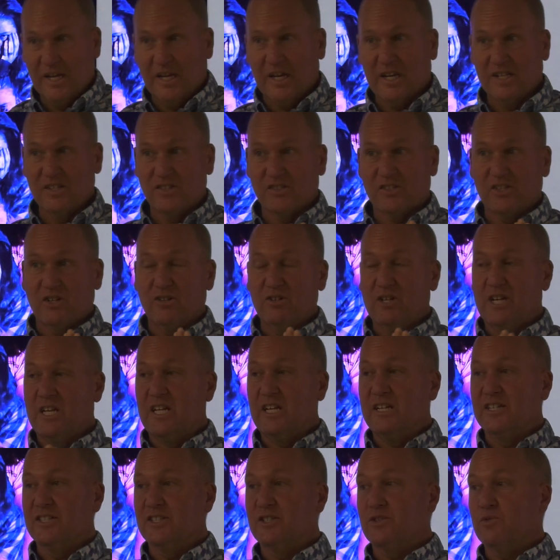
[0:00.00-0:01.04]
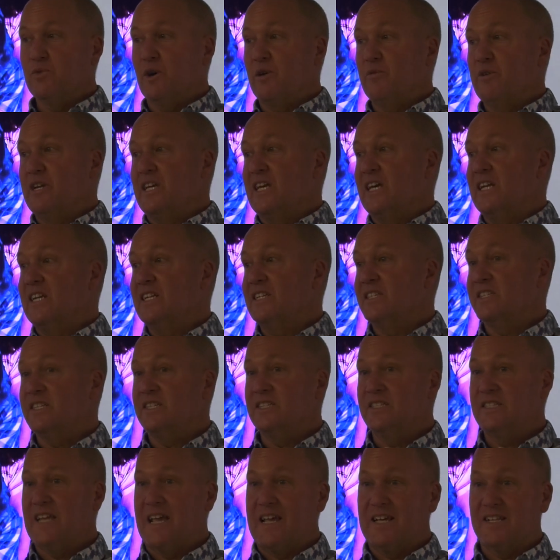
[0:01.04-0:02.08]
And so here's where we get into
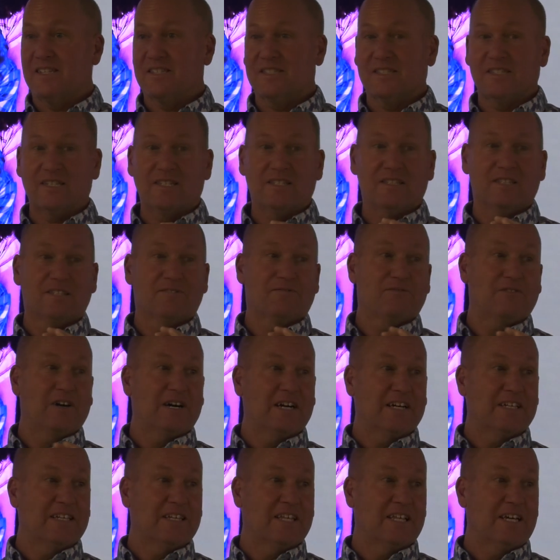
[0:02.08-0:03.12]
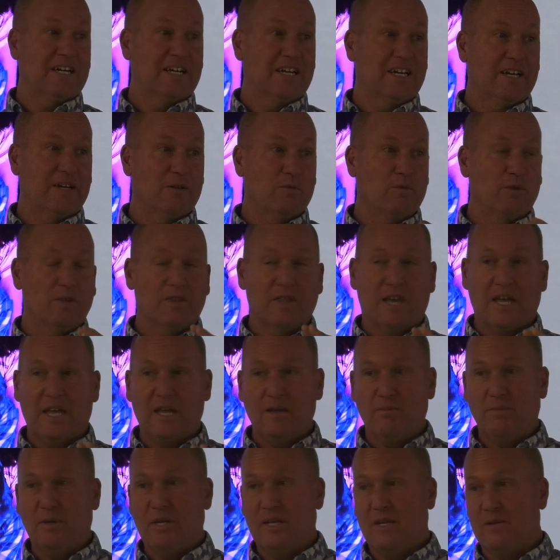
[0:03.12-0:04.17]
dancing the fine line with
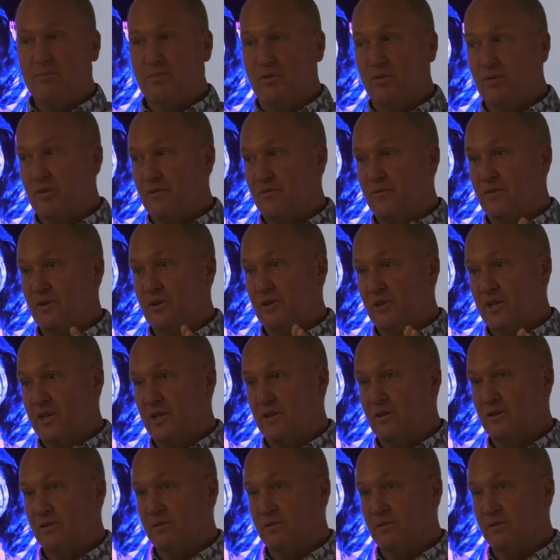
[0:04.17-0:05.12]
AP Portfolio.